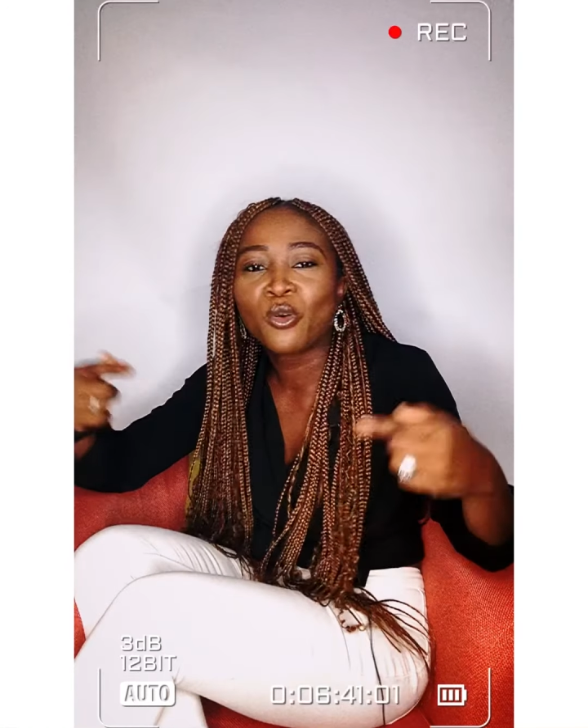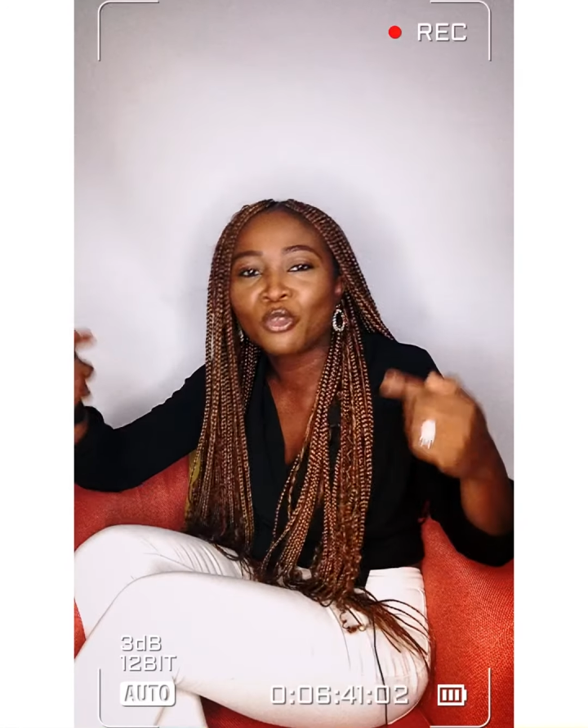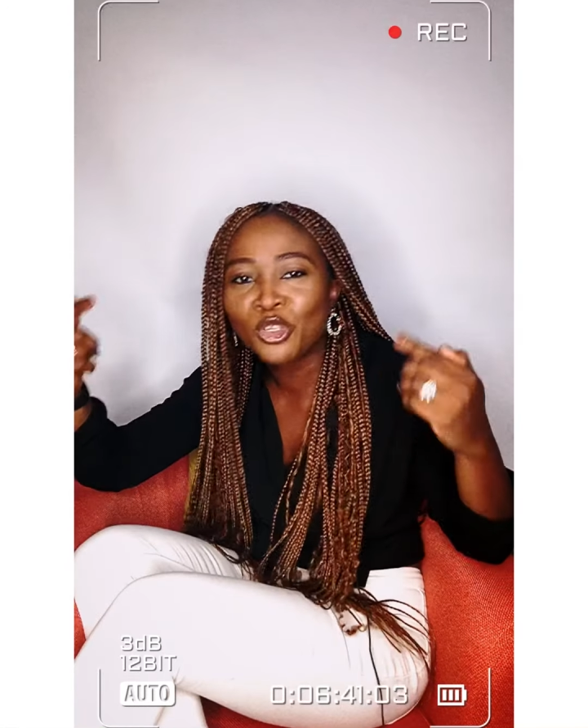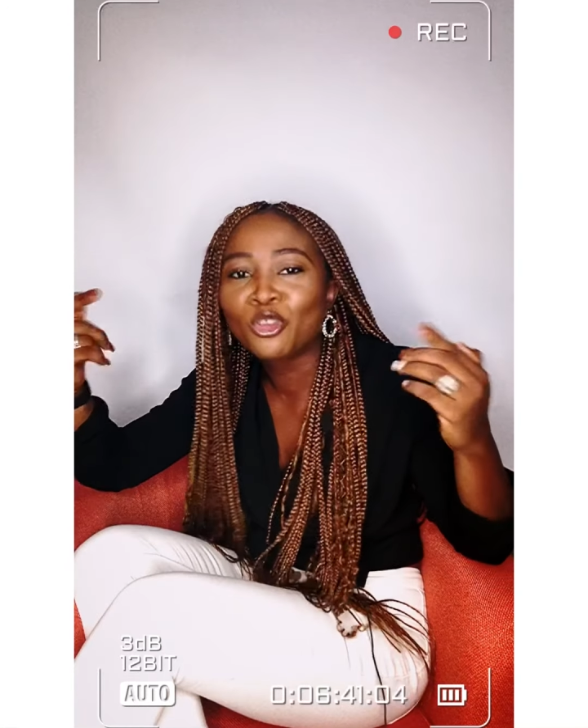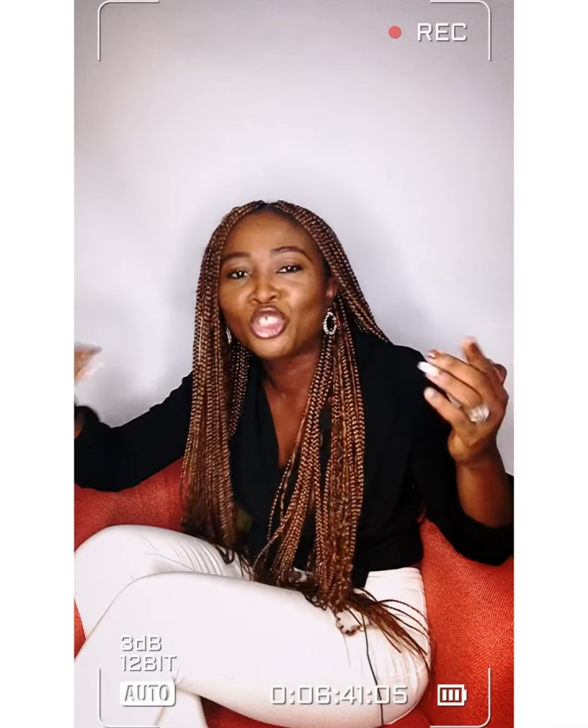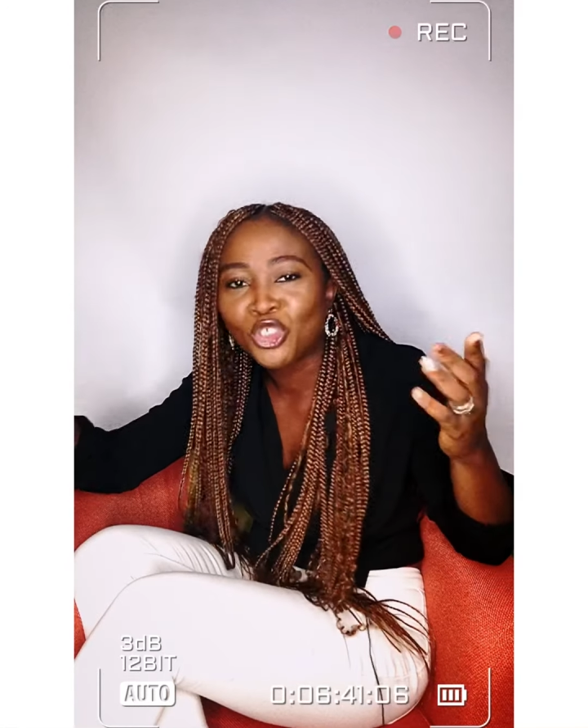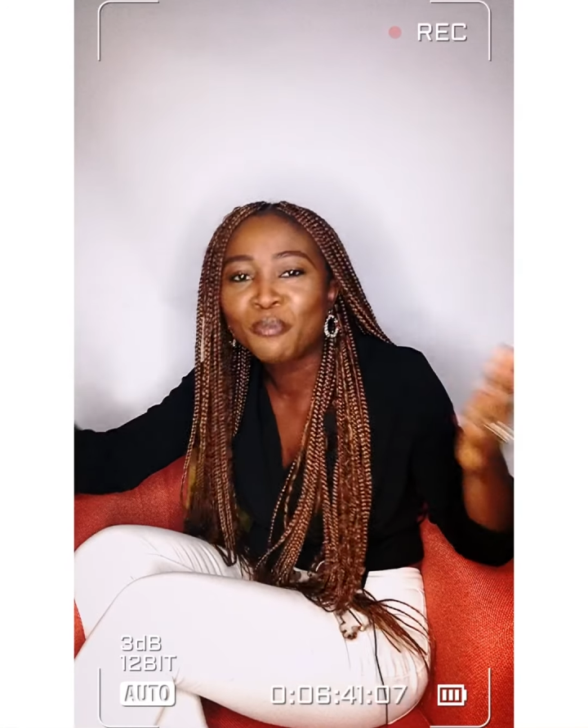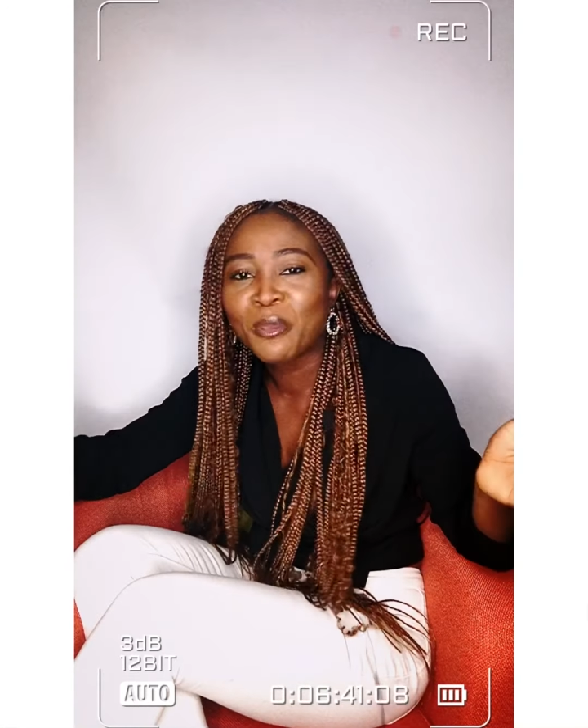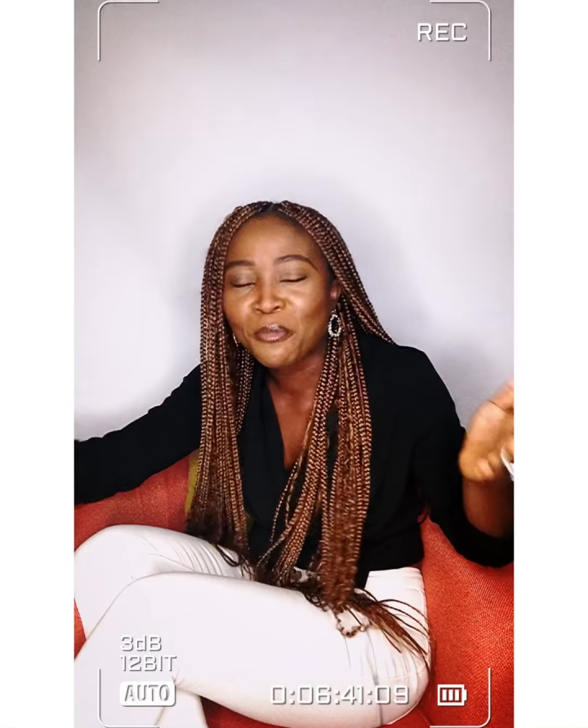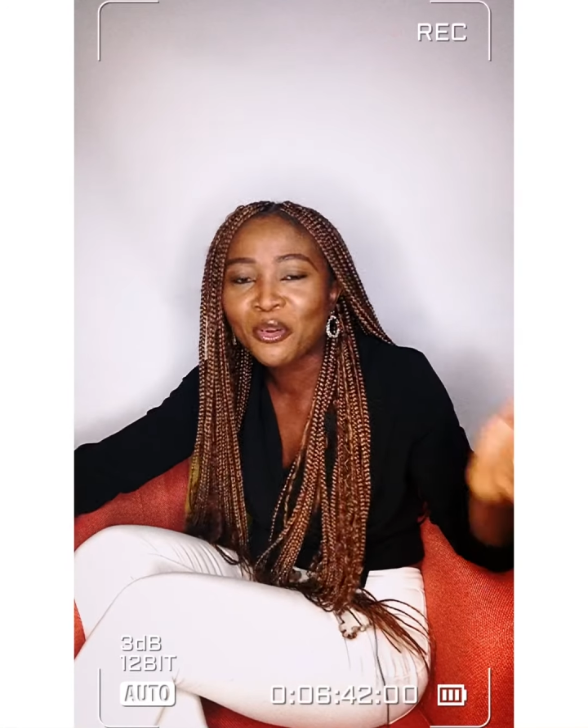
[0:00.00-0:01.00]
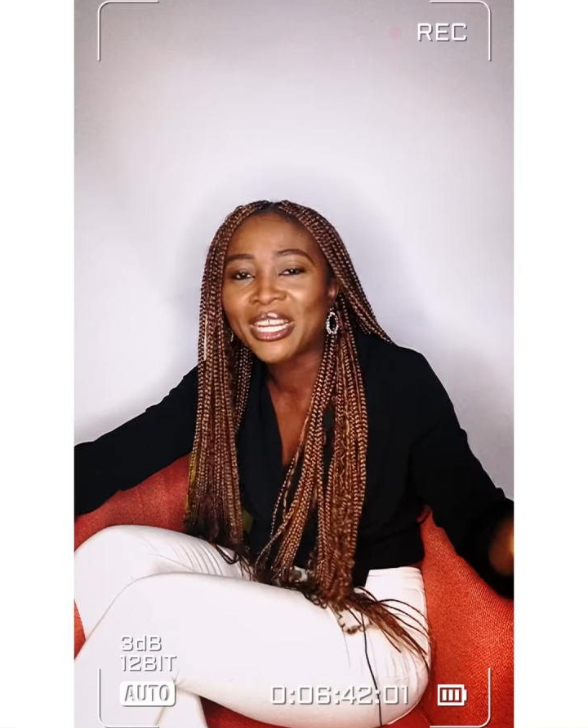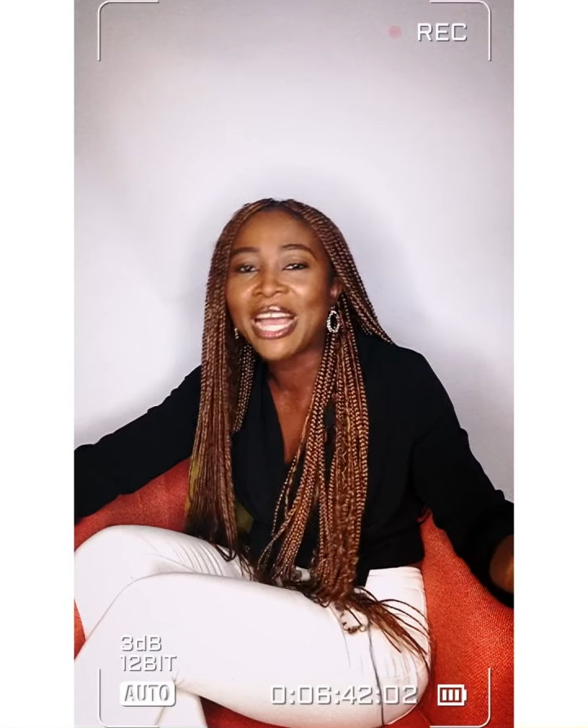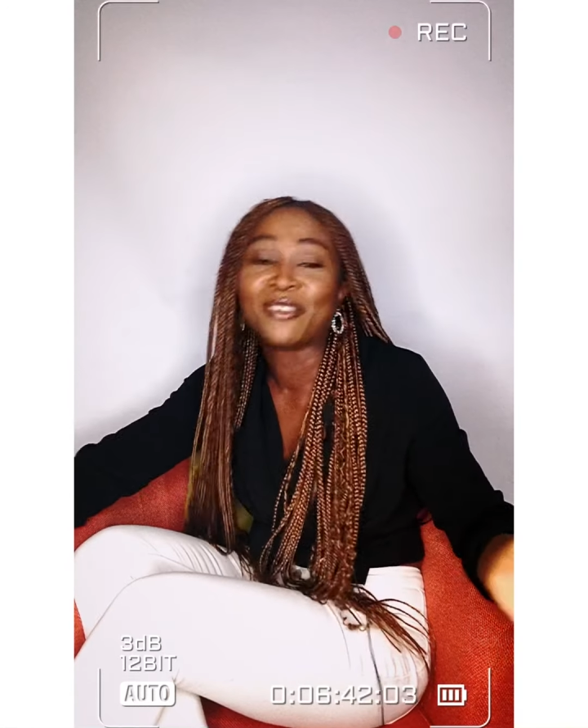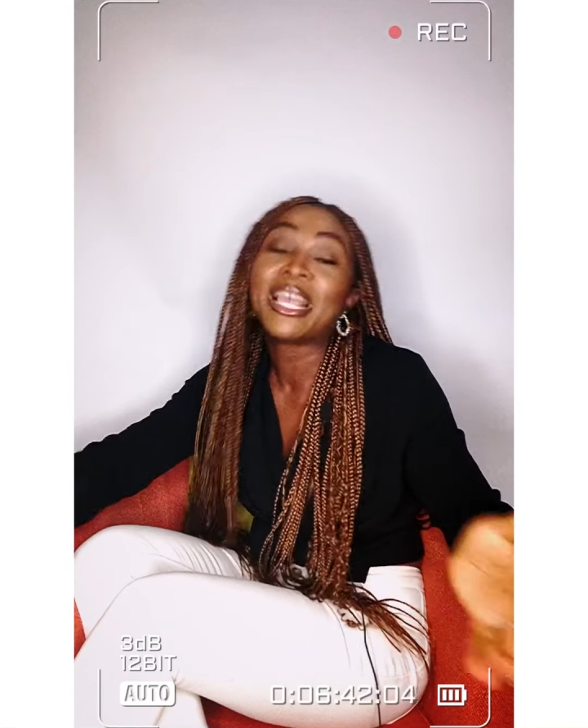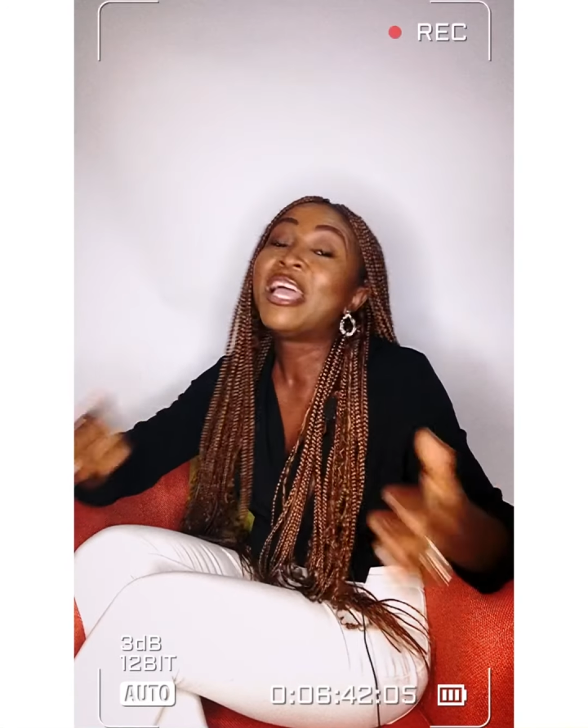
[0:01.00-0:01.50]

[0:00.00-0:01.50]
you know, should be pronounced.